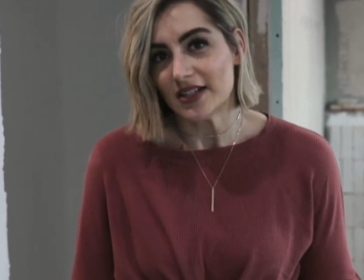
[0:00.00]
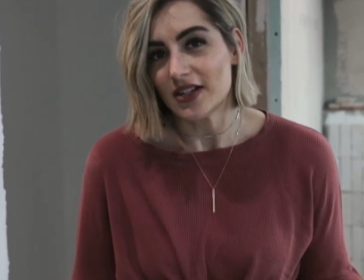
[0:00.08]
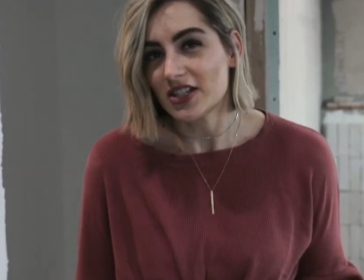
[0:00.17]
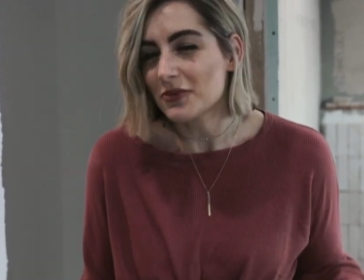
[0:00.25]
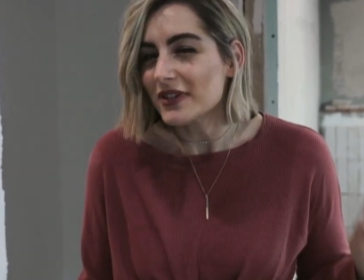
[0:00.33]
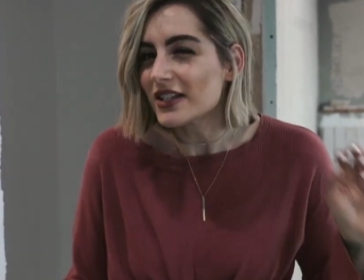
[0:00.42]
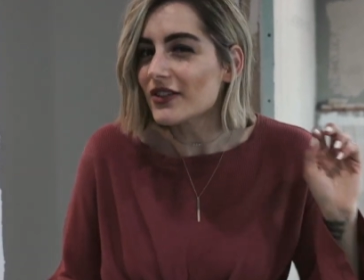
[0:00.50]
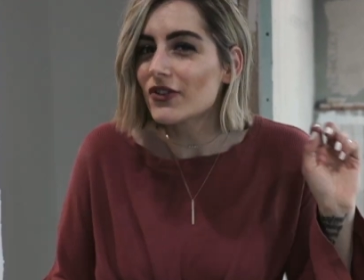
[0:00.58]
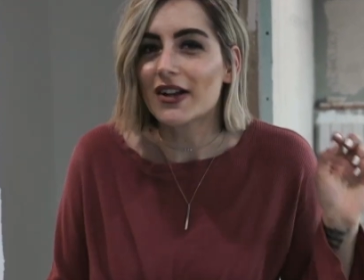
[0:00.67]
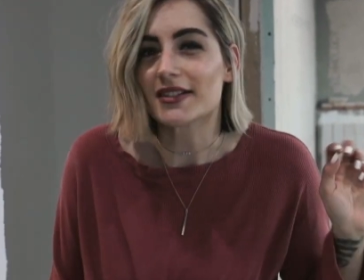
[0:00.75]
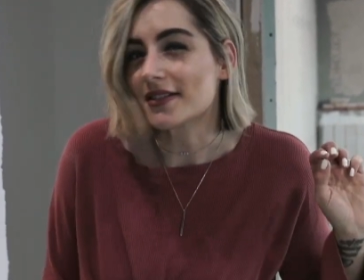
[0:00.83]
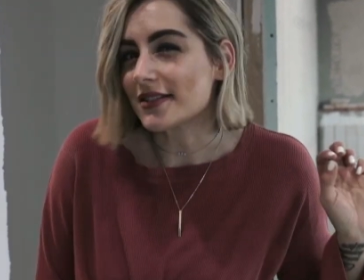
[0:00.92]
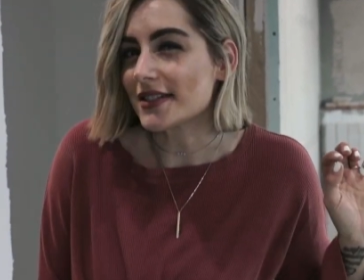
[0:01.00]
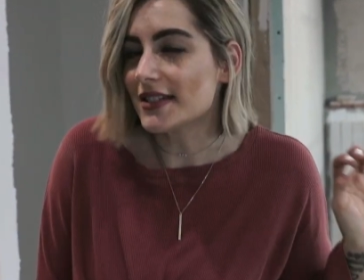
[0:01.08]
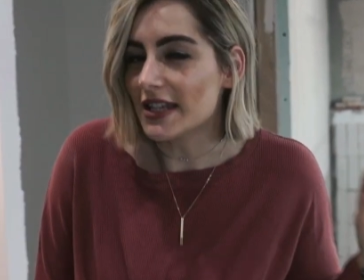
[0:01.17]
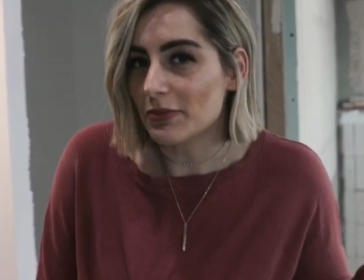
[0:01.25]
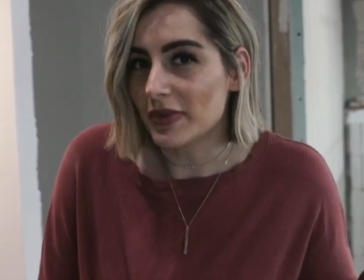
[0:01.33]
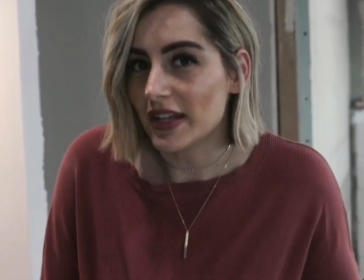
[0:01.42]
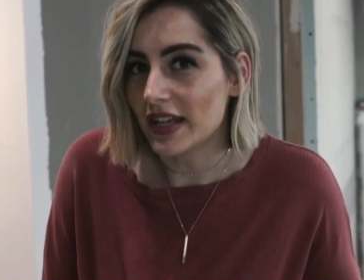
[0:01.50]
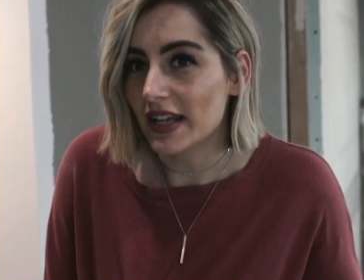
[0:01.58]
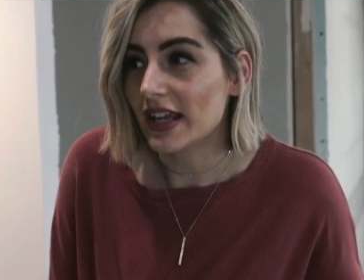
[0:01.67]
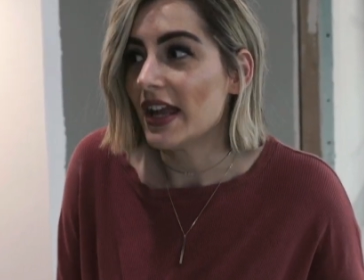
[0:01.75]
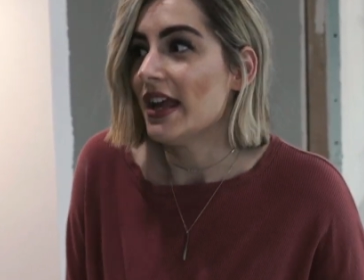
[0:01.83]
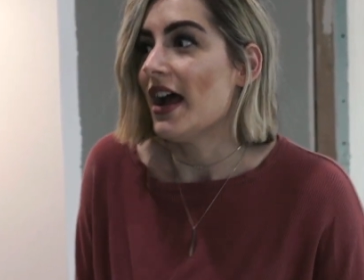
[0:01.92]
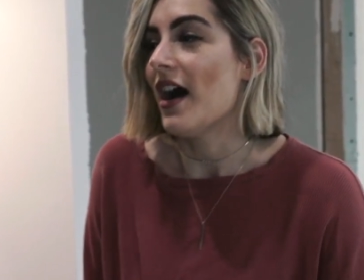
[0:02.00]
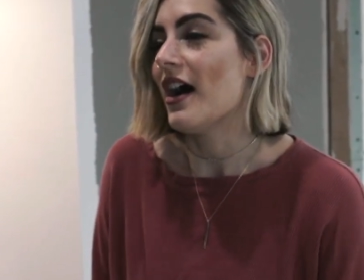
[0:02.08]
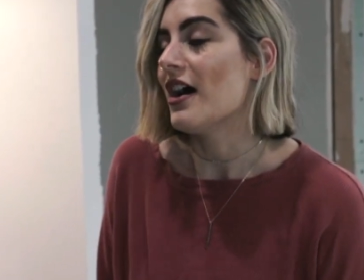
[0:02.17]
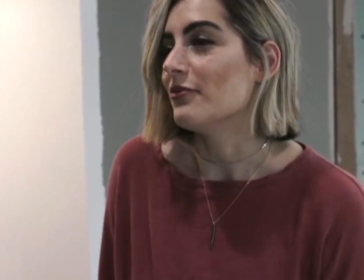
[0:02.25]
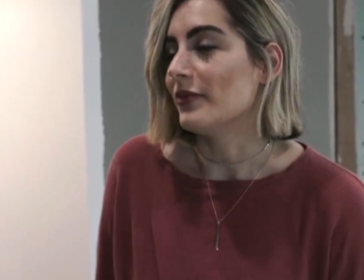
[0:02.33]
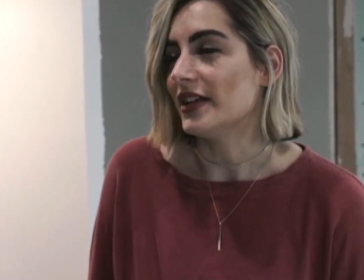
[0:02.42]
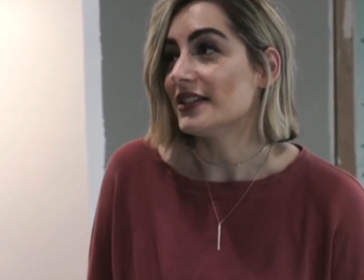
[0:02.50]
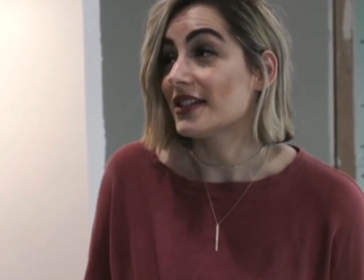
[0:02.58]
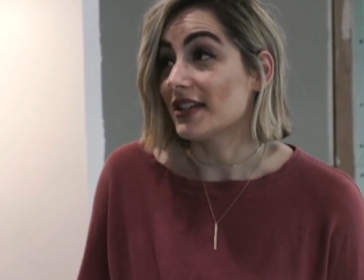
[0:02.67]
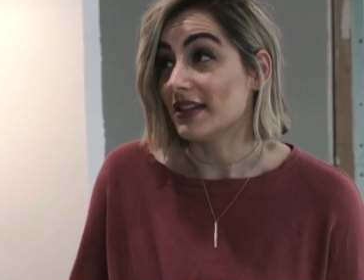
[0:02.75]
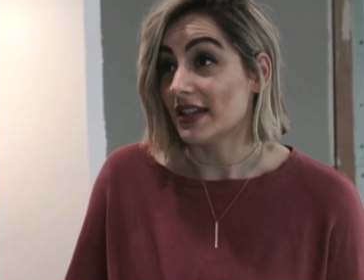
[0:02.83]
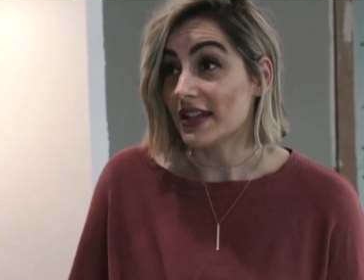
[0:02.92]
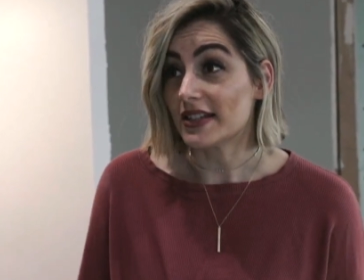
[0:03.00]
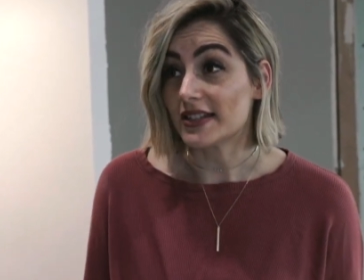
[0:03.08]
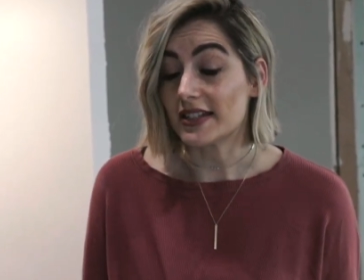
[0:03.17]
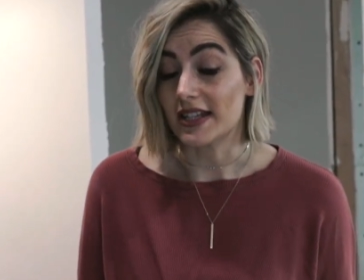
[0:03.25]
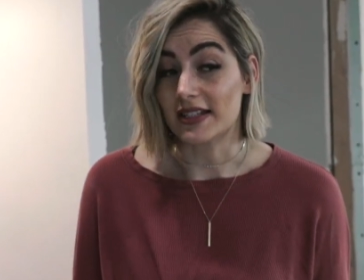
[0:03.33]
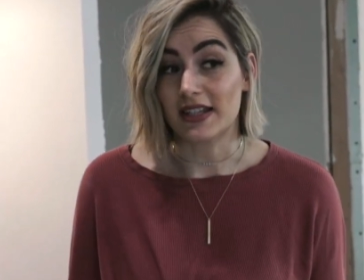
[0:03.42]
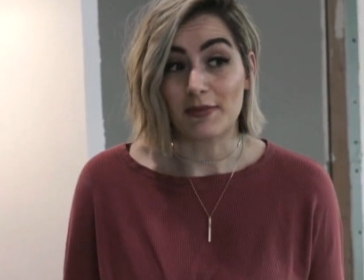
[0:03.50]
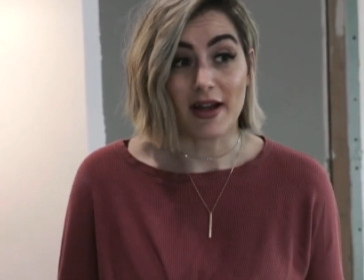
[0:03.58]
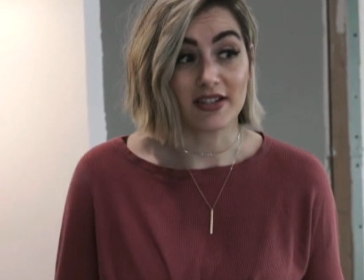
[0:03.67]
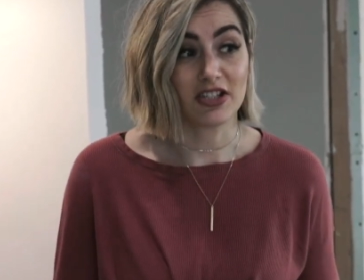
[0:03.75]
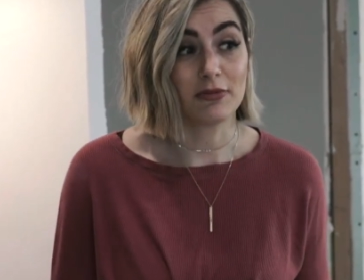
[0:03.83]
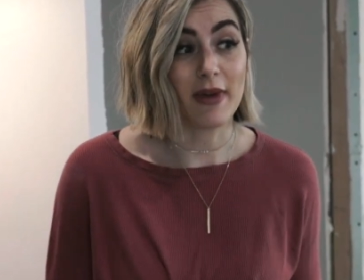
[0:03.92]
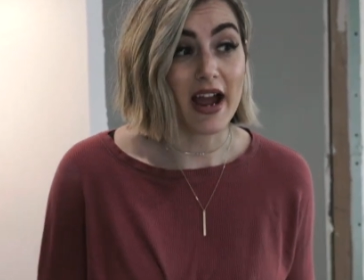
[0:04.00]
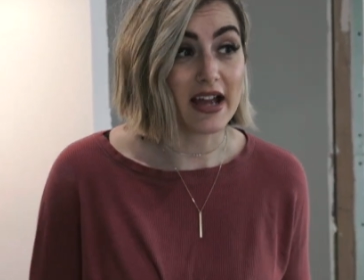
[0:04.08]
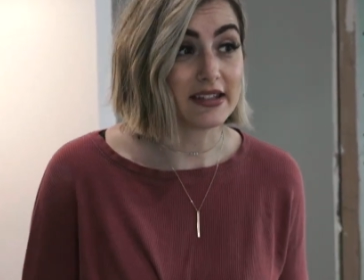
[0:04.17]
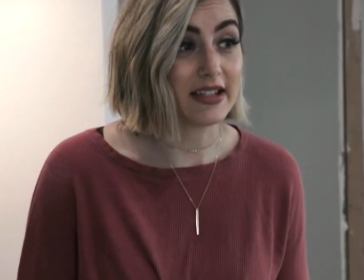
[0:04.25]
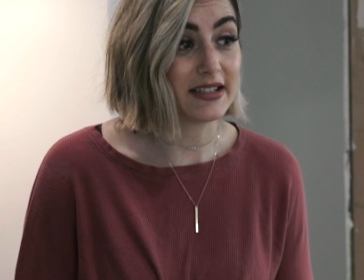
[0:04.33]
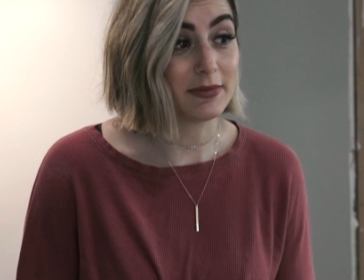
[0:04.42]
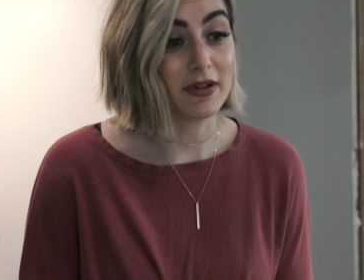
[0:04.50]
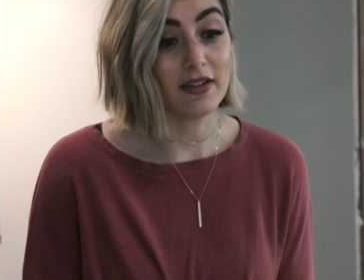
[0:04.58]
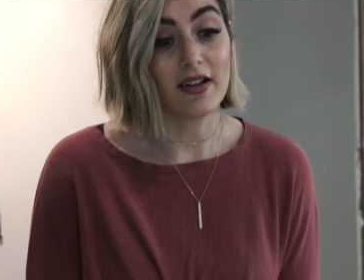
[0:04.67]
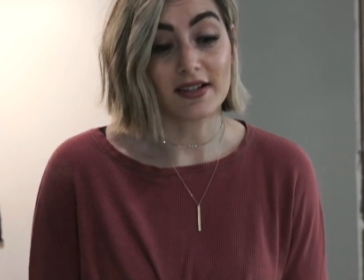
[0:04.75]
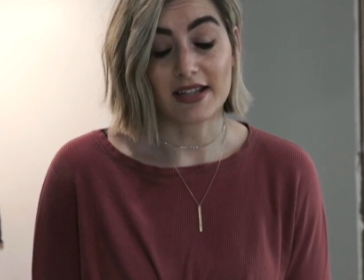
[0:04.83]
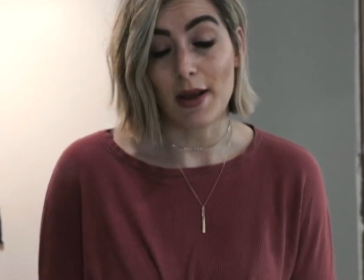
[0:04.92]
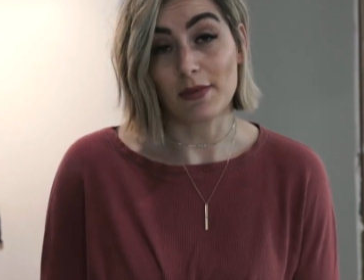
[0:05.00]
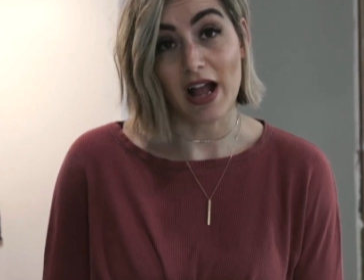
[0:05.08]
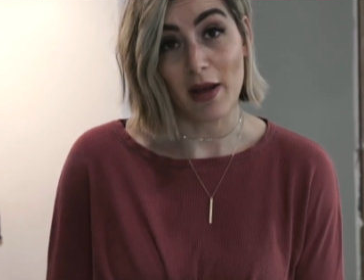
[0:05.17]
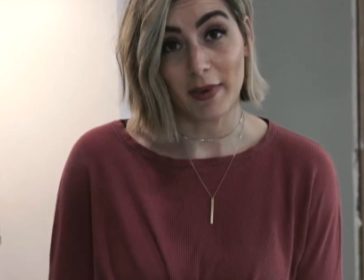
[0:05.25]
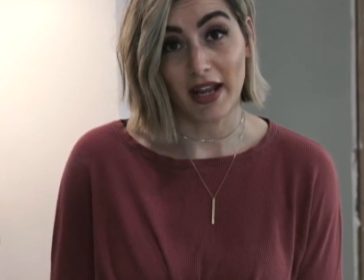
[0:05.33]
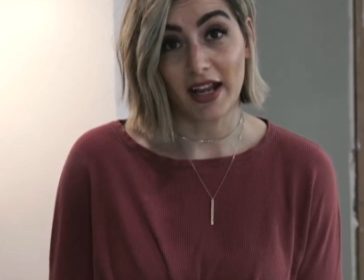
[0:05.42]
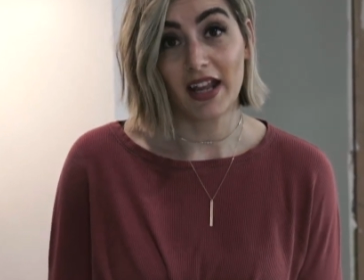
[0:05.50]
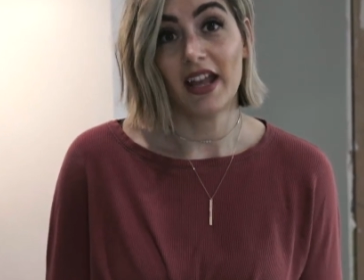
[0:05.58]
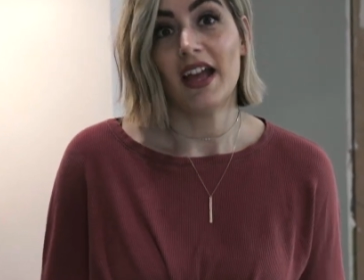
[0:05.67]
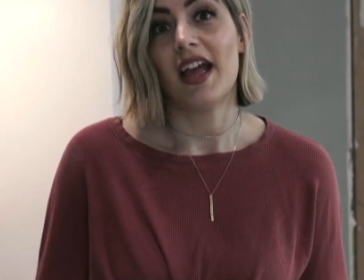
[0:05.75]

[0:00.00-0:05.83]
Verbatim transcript: So I just wanted to give you guys a little sneak peek um, into this, into the master bath. It's been a long time coming.